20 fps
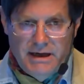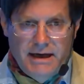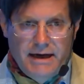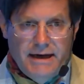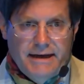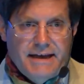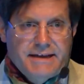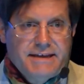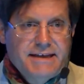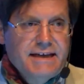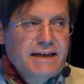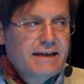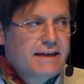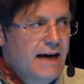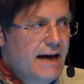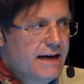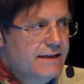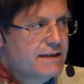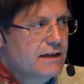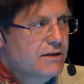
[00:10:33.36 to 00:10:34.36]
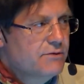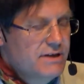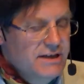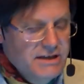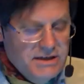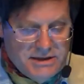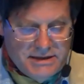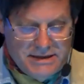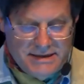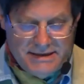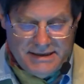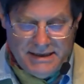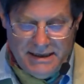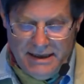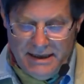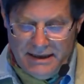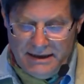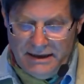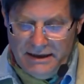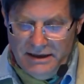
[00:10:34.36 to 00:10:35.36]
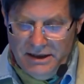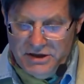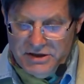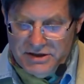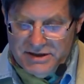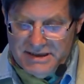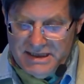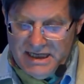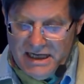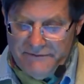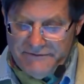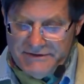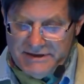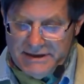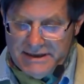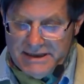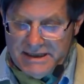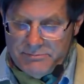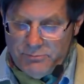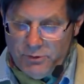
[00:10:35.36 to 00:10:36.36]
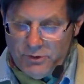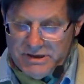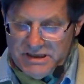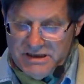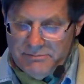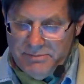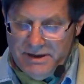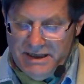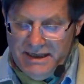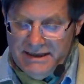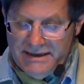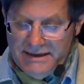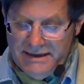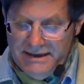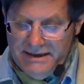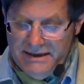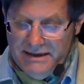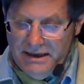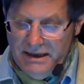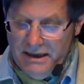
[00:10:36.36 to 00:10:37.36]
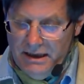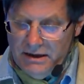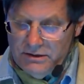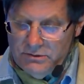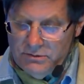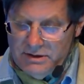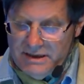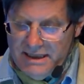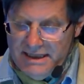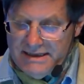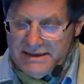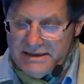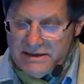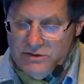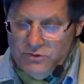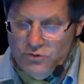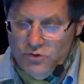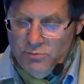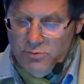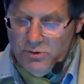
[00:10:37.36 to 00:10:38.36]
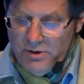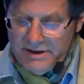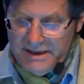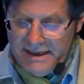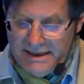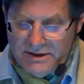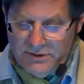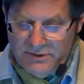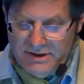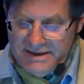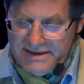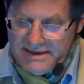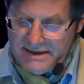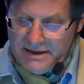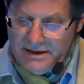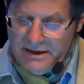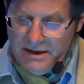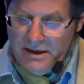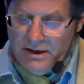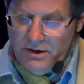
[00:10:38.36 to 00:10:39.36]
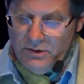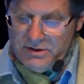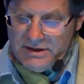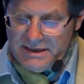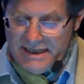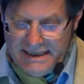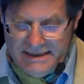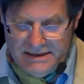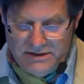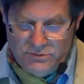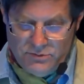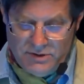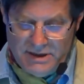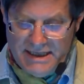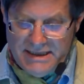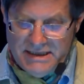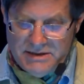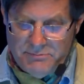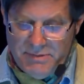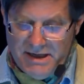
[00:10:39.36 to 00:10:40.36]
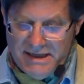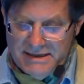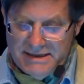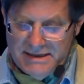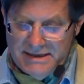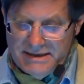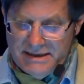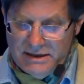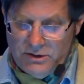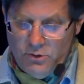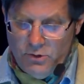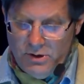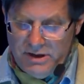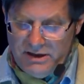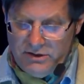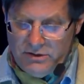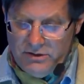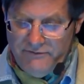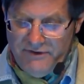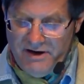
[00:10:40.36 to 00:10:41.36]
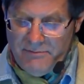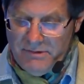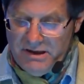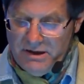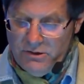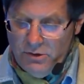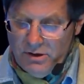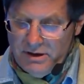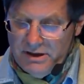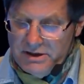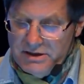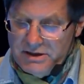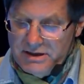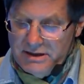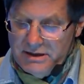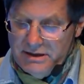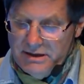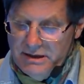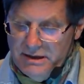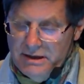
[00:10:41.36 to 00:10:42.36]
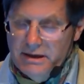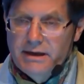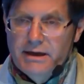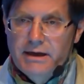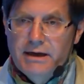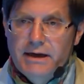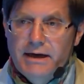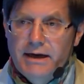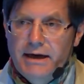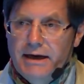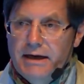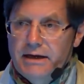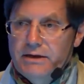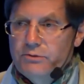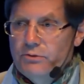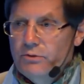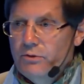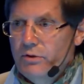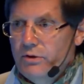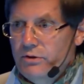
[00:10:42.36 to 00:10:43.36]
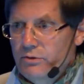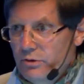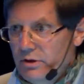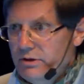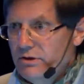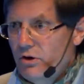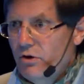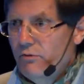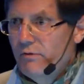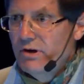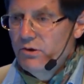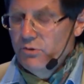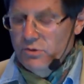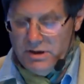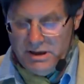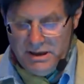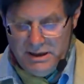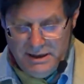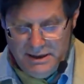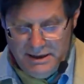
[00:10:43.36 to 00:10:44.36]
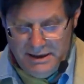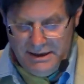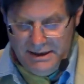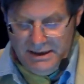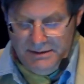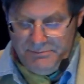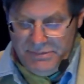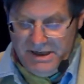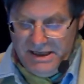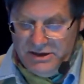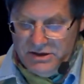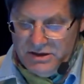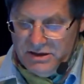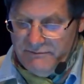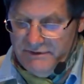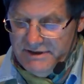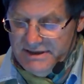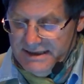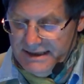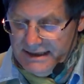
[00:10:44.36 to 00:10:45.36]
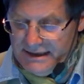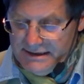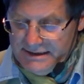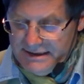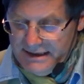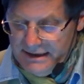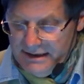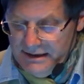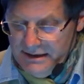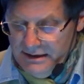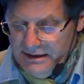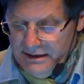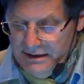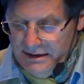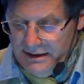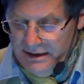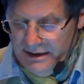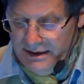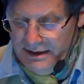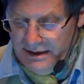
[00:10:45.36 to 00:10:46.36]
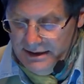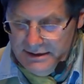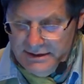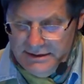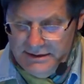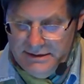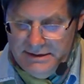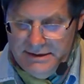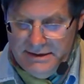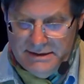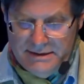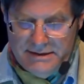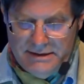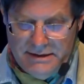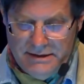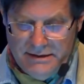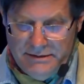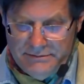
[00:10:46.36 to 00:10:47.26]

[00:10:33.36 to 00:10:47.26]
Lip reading: And I think in other regions, clinicians have the responsibility to test newborn at risk on case-to-case basis according to family origin, to not overlook a patient with sickle cell disease.